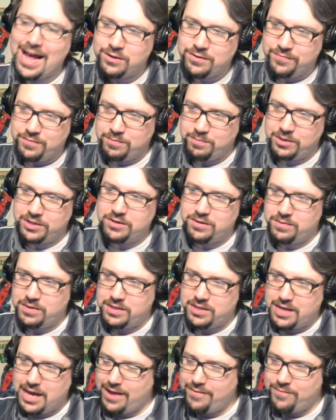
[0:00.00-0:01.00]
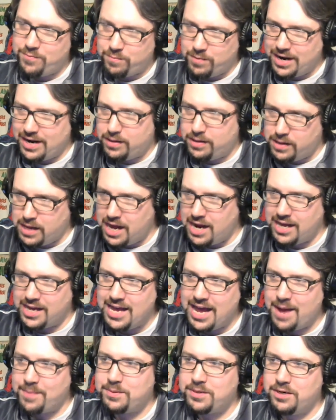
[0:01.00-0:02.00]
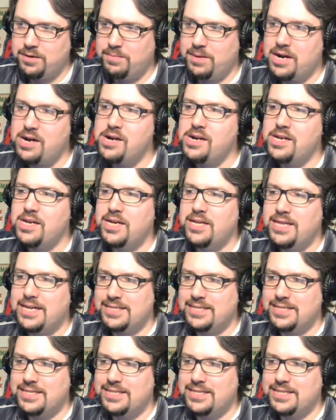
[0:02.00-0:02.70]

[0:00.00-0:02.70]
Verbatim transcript: as familiar with i haven't read a lot of captain america